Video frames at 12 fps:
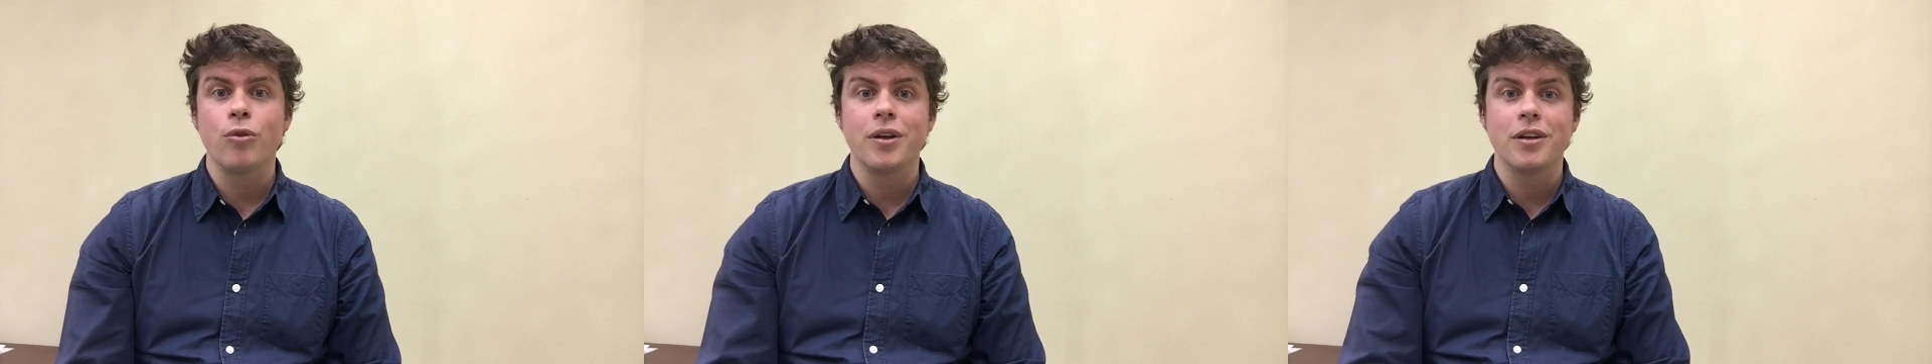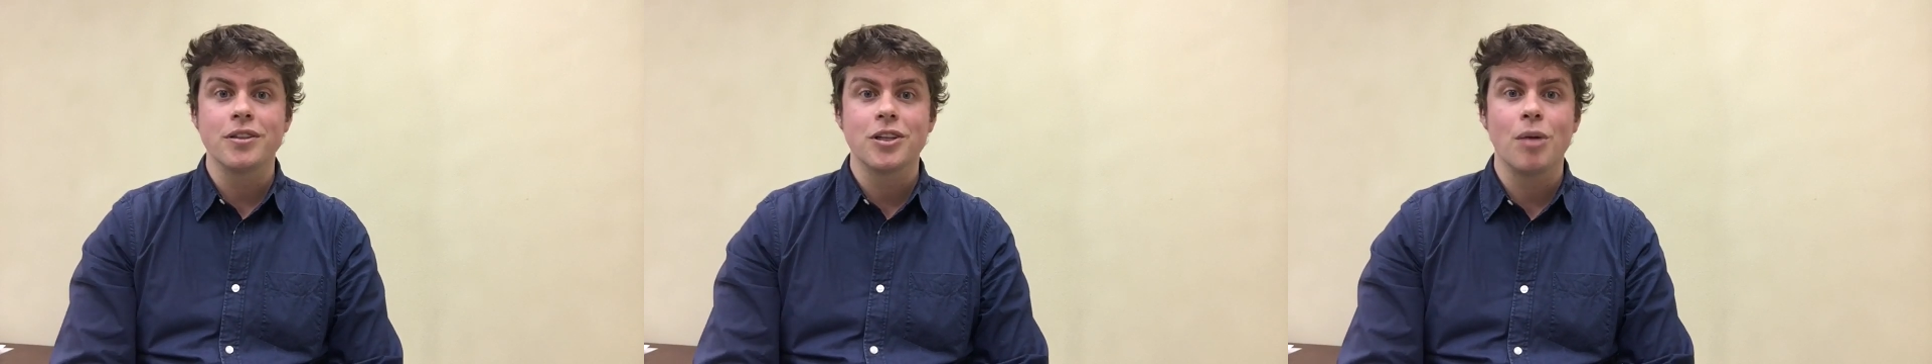when
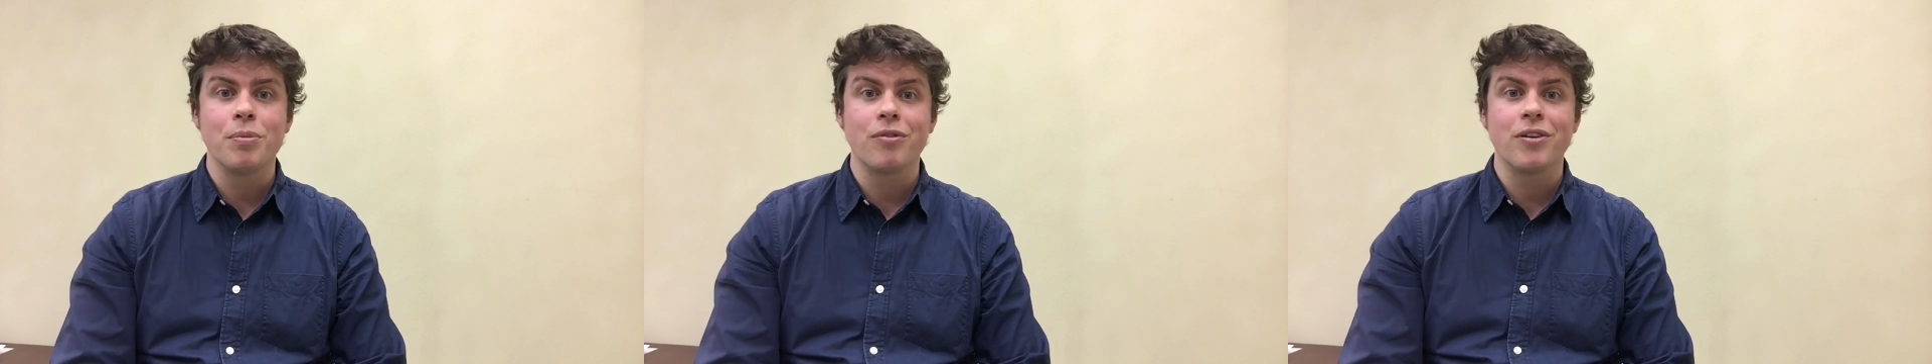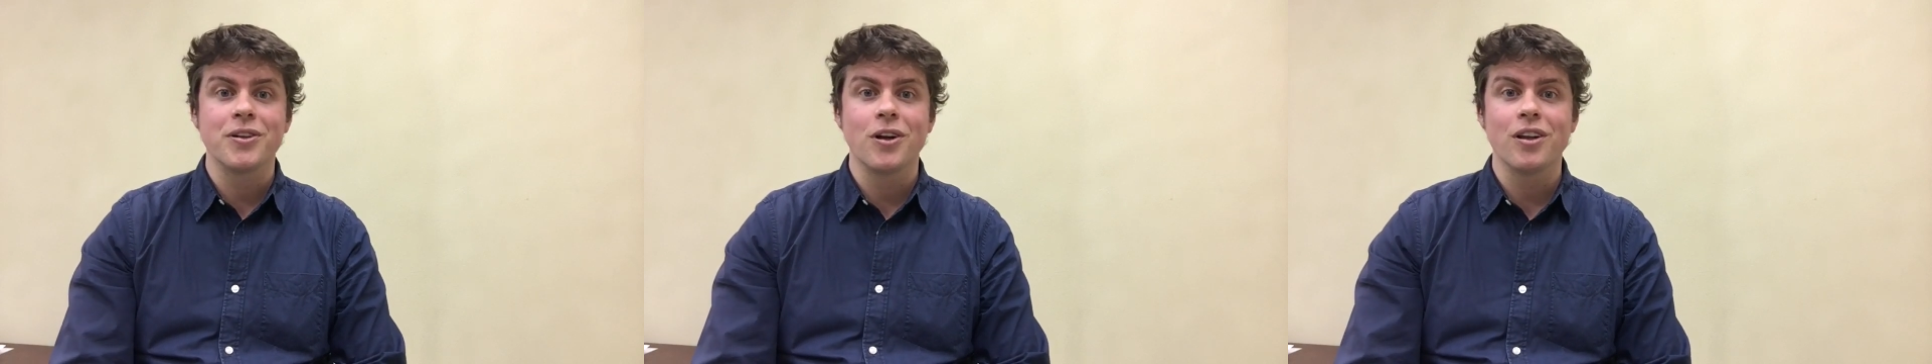you're shopping
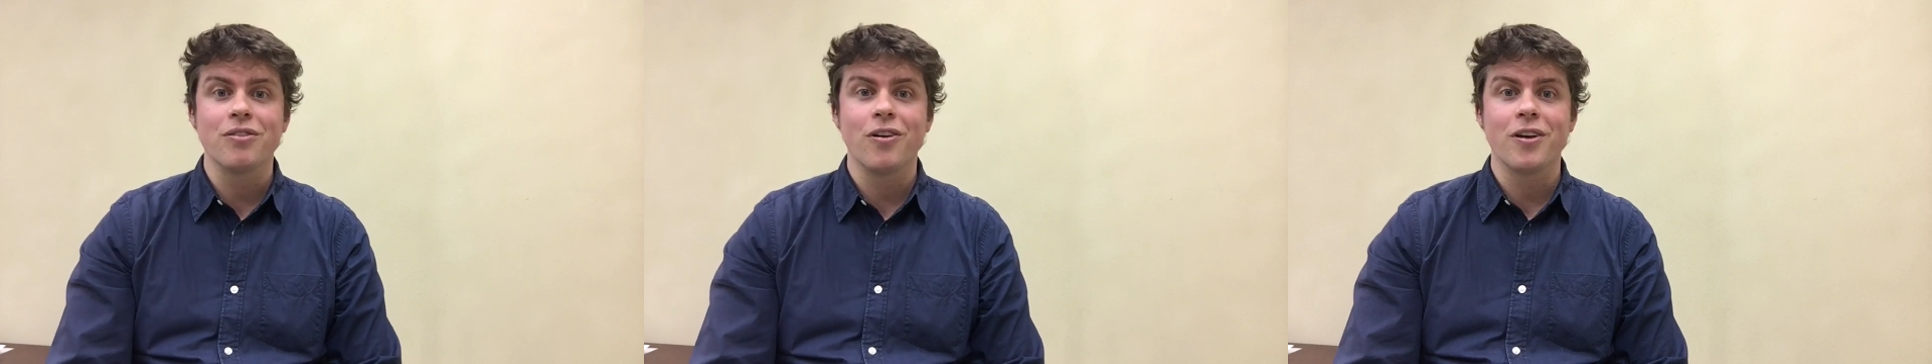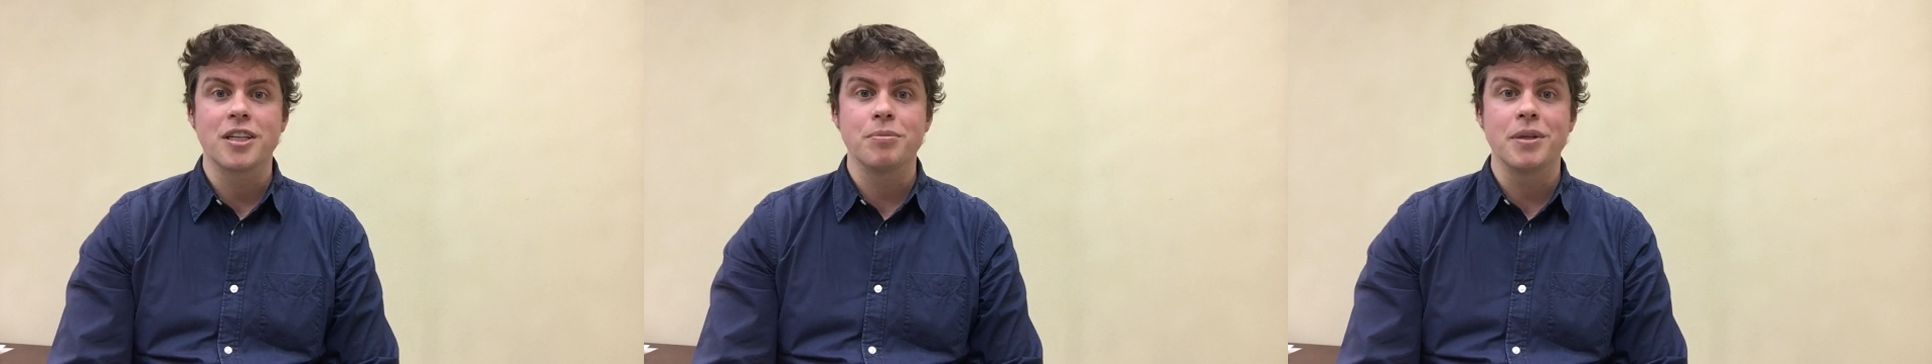for Jolly
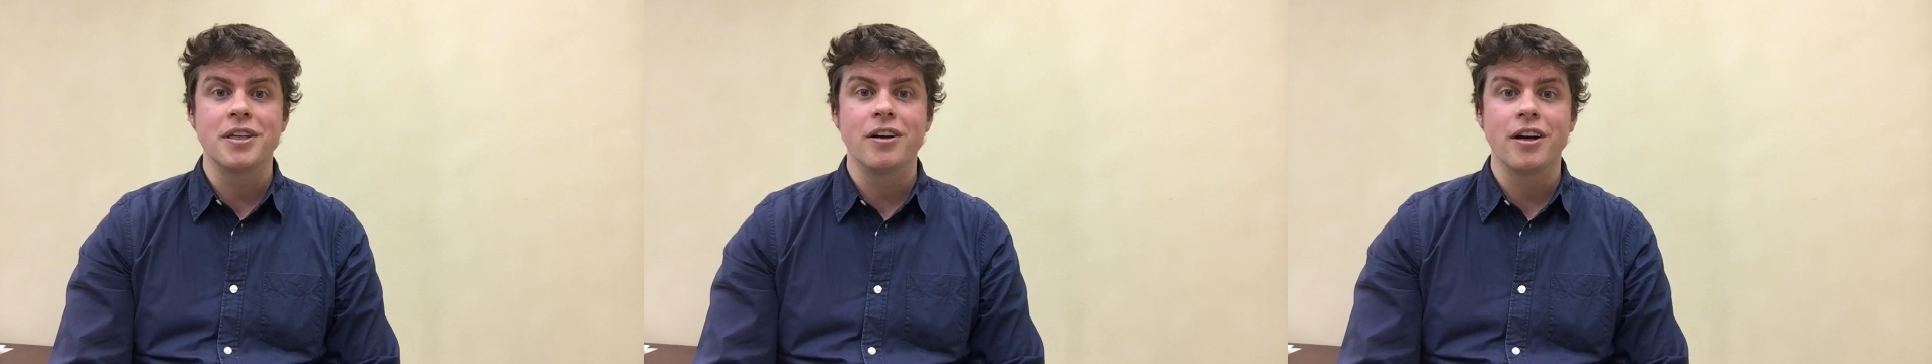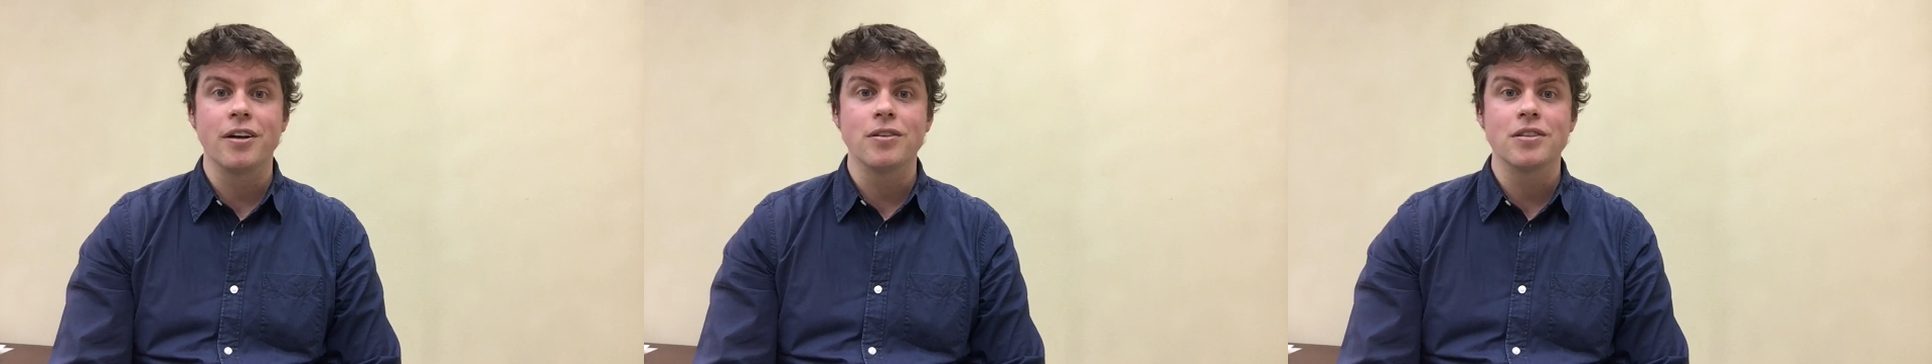Phonics
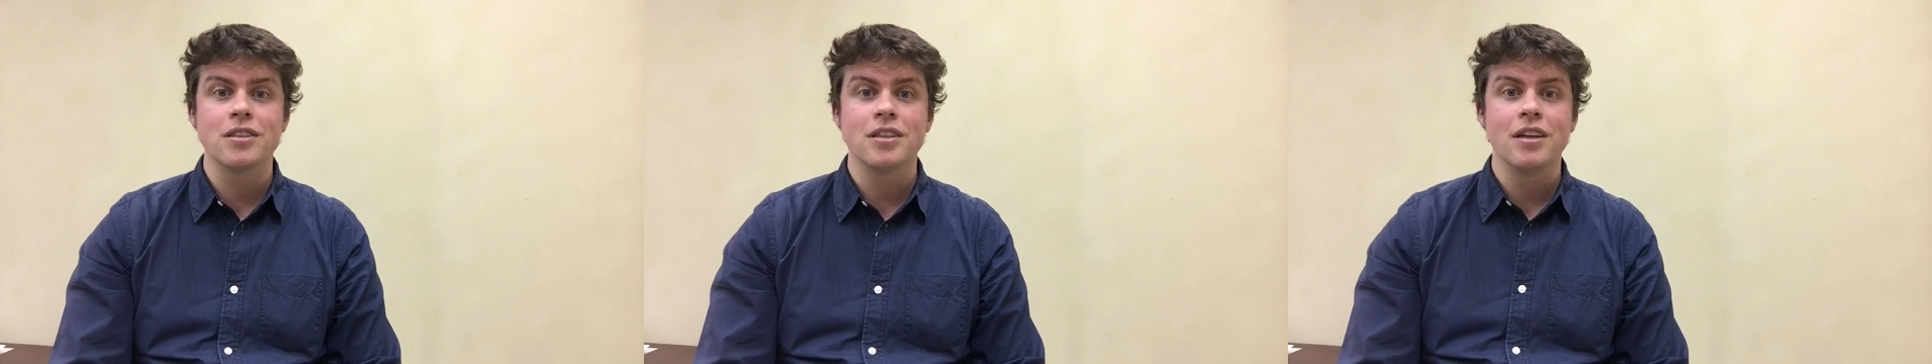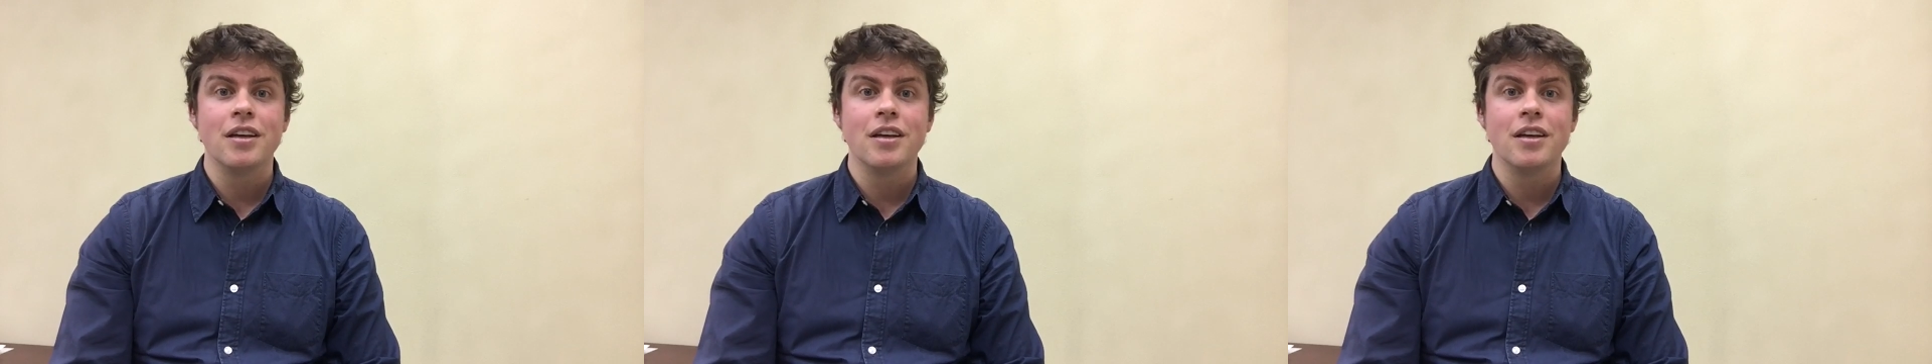materials.